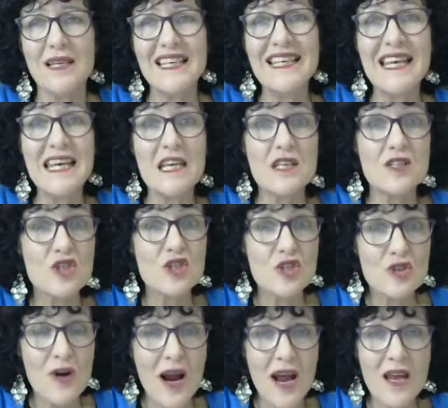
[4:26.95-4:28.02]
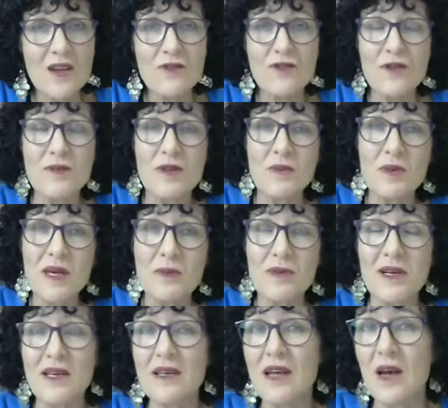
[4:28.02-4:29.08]
led astray from the
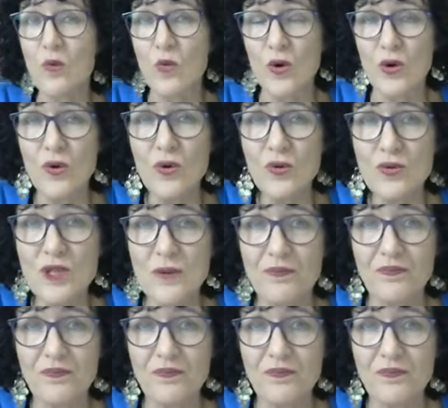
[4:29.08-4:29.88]
people in our world